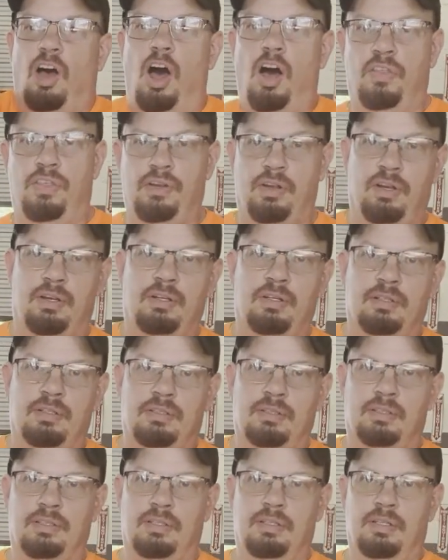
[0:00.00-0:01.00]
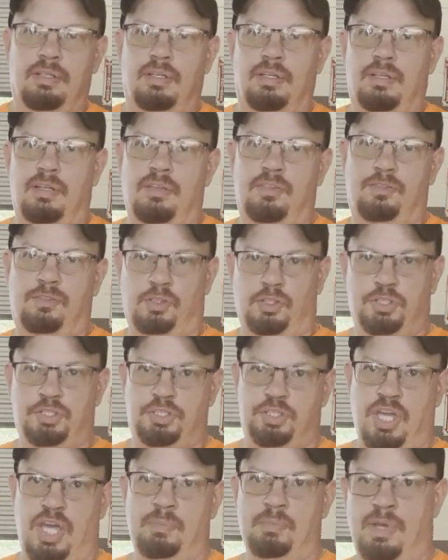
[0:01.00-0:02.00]
other
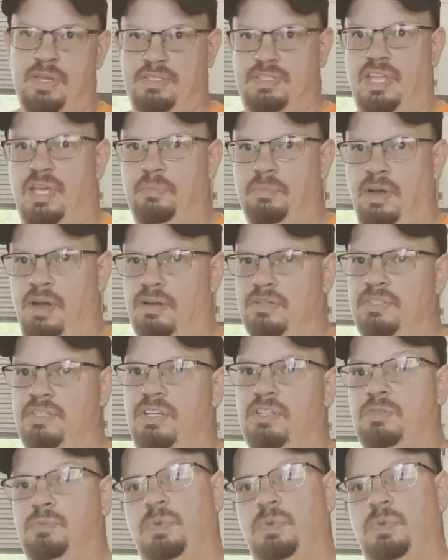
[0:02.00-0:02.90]
first-gen Mustang parts because